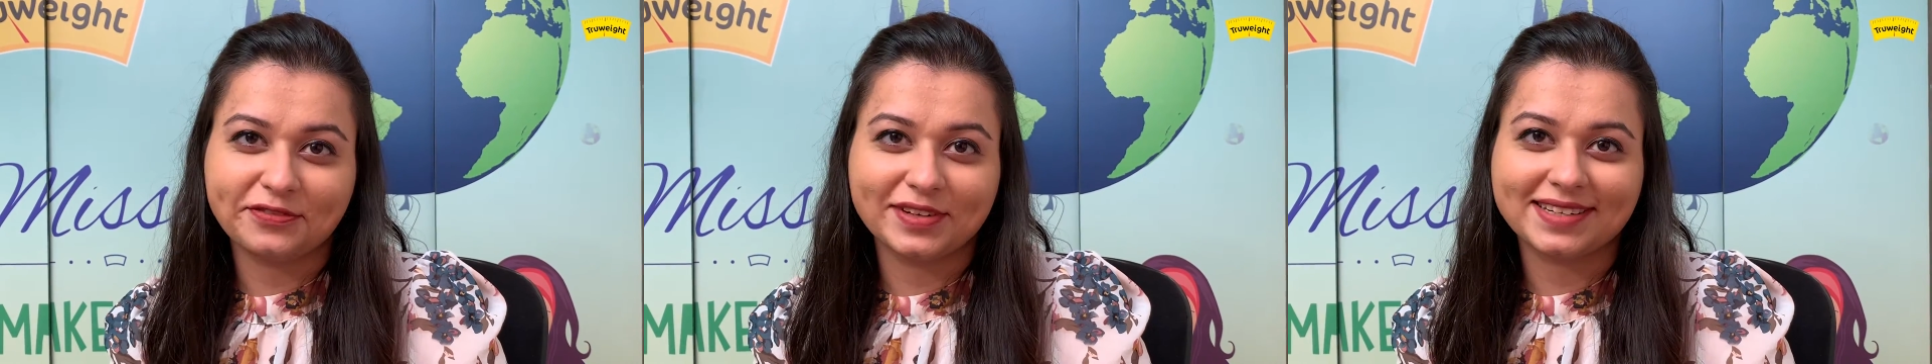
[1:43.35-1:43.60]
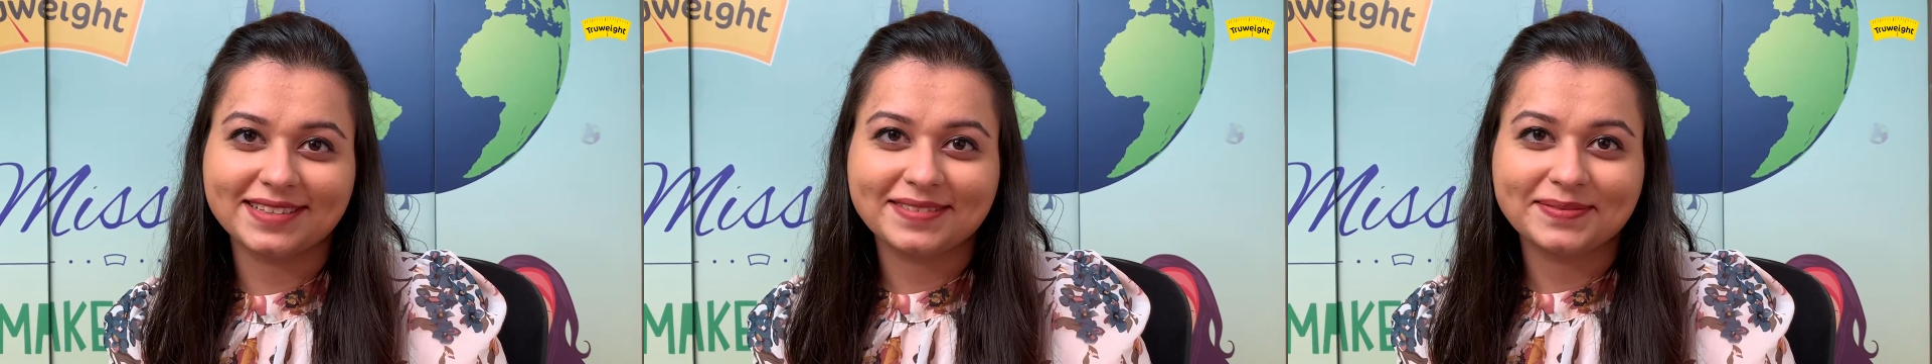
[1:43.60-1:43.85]

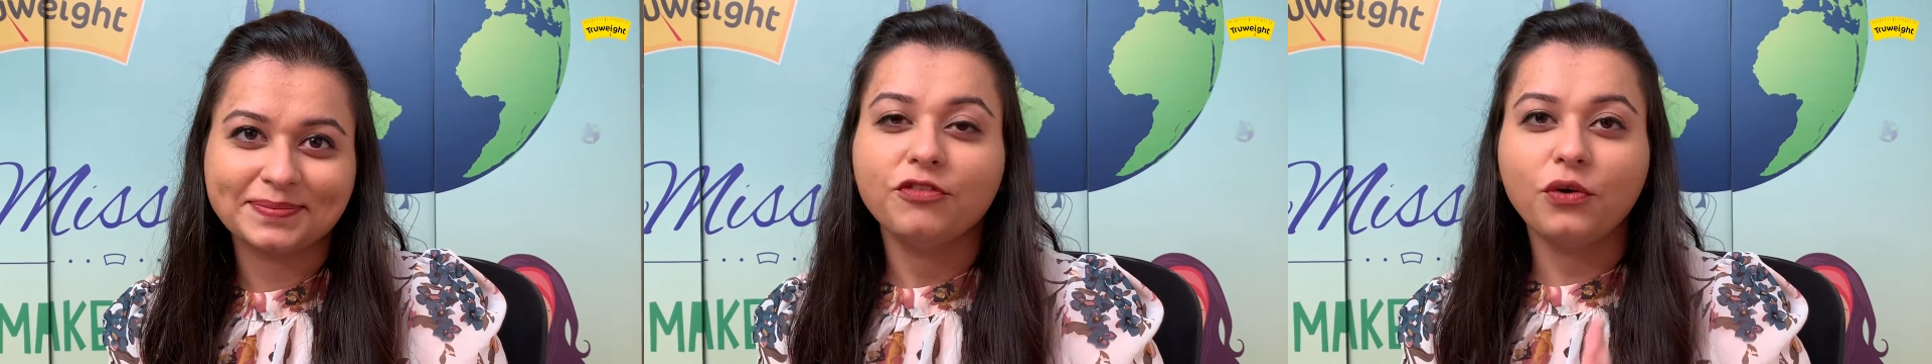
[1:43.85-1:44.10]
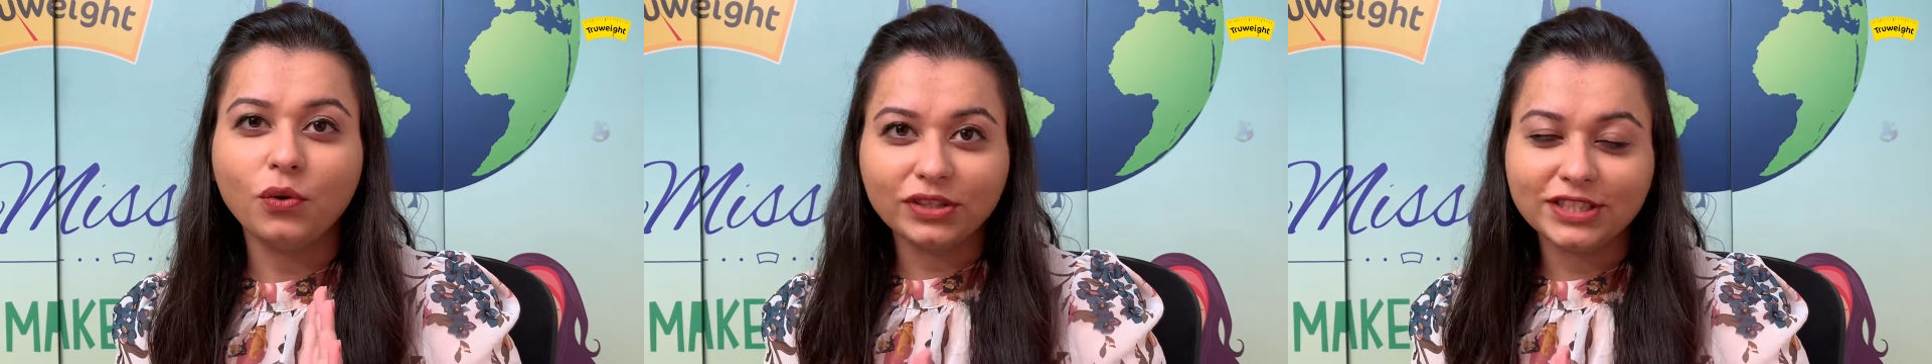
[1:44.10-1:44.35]
fit.
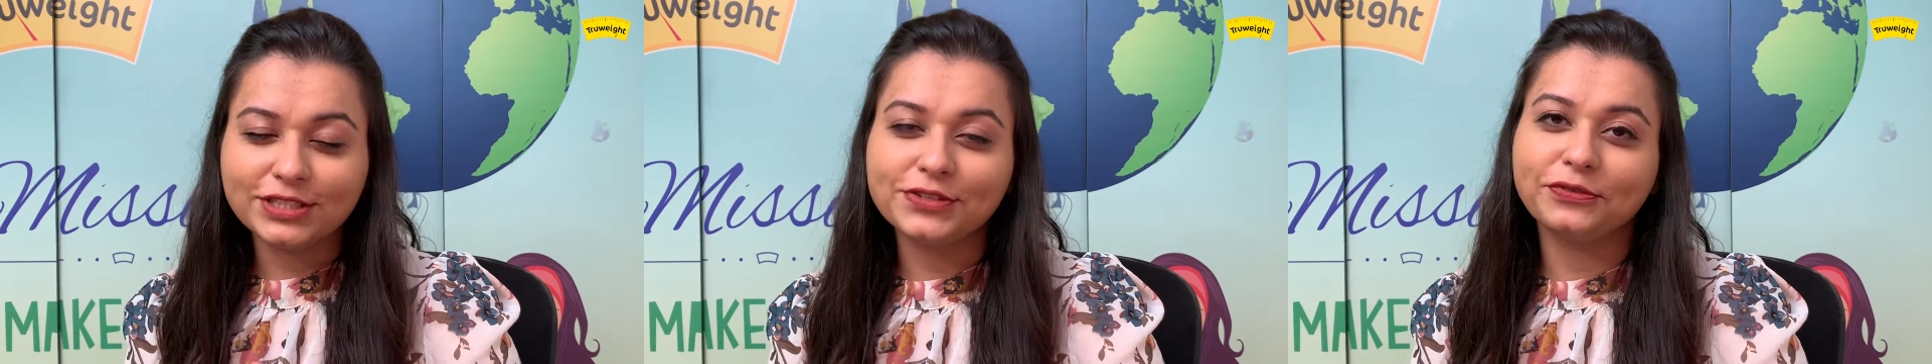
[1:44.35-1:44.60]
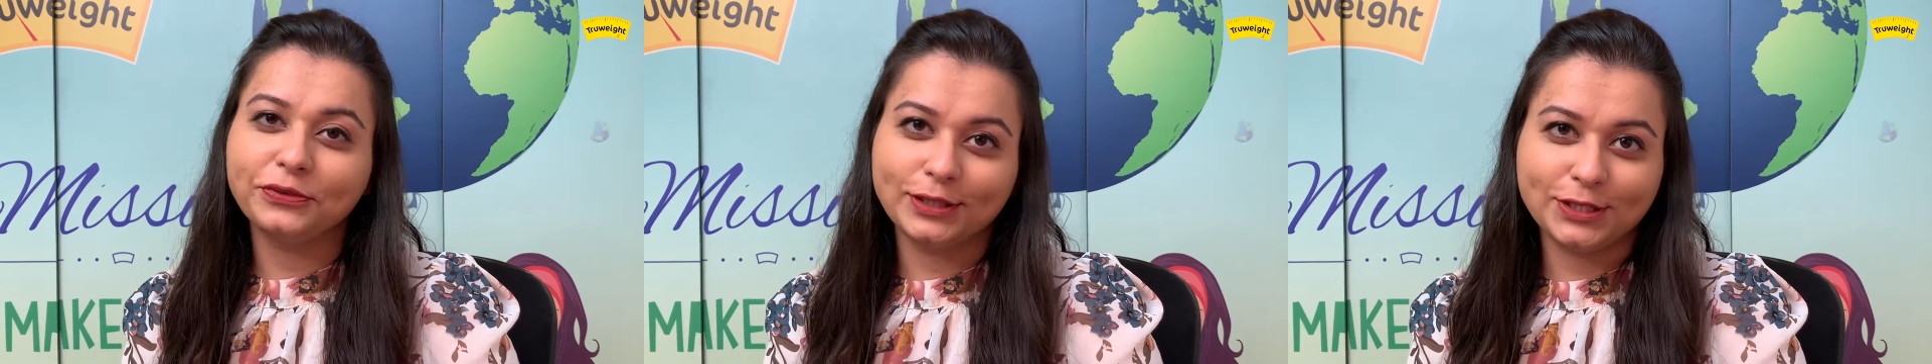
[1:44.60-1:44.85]
Fourth
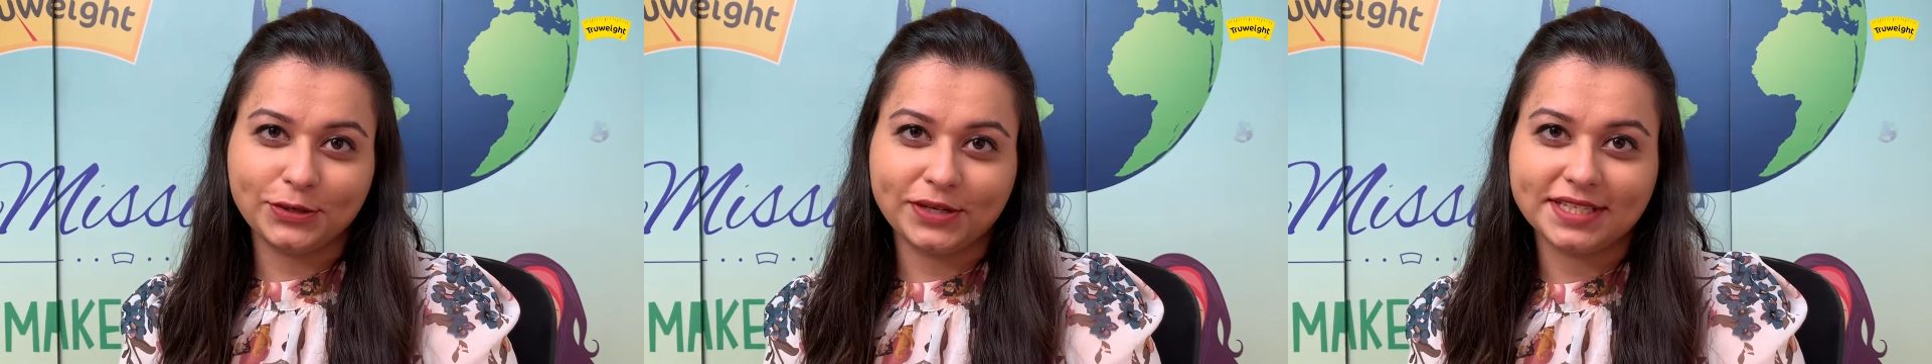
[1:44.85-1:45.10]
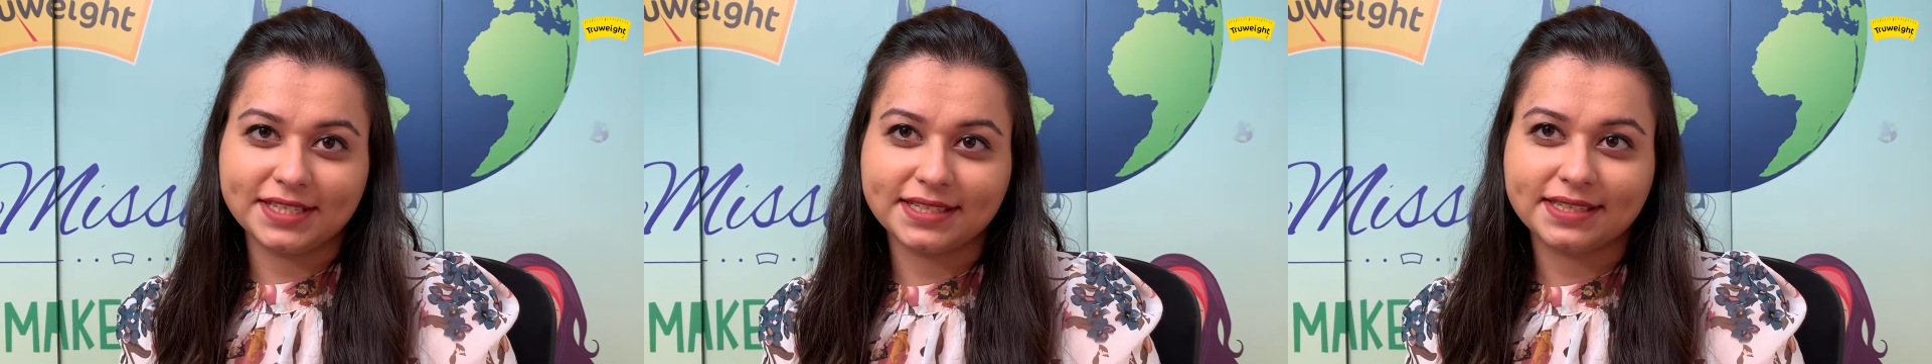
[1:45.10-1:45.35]
is food
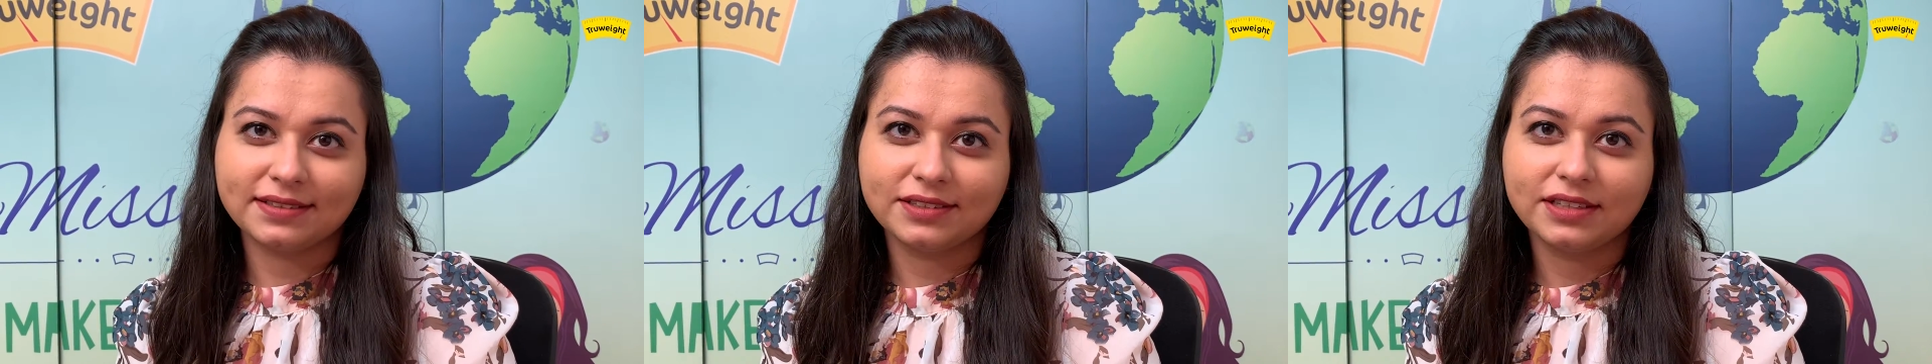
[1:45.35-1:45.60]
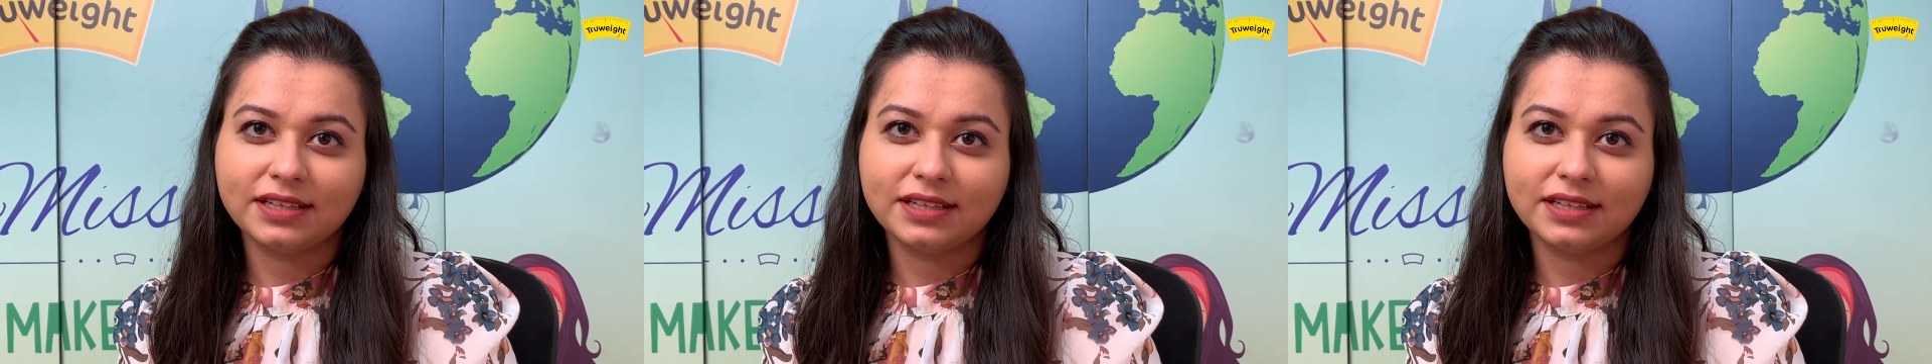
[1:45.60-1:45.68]
choices.